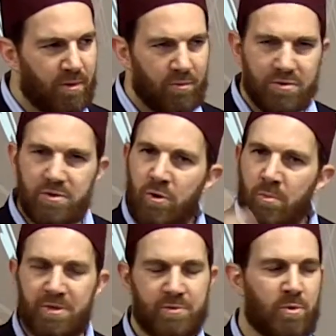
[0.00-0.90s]
We're so
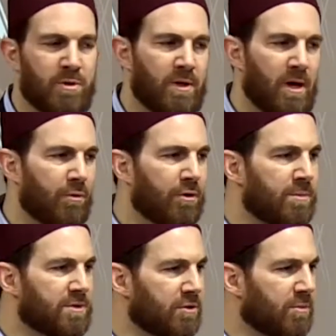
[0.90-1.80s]
much more than that. We could
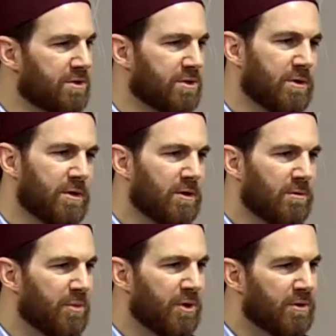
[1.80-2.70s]
be so much
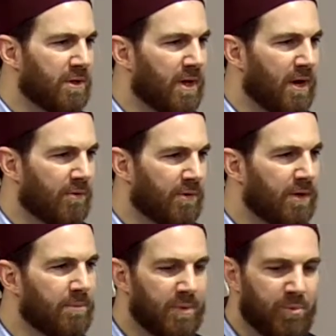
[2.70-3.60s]
bigger than that,
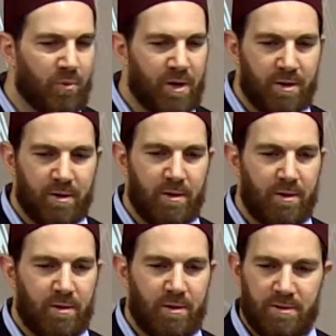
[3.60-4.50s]
right? People want to,
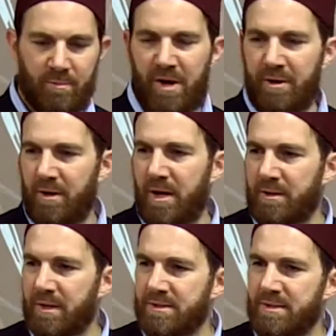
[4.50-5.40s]
in the modern
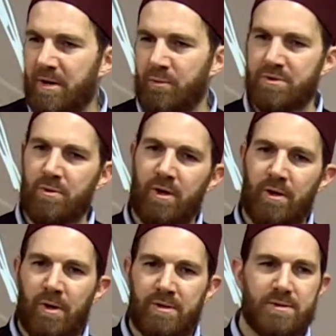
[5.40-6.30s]
context now, what's going on
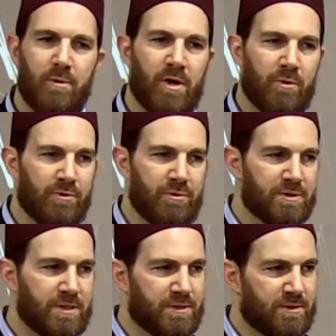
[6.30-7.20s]
around us, they want to
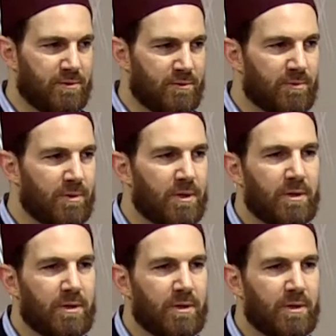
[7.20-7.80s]
reduce us to,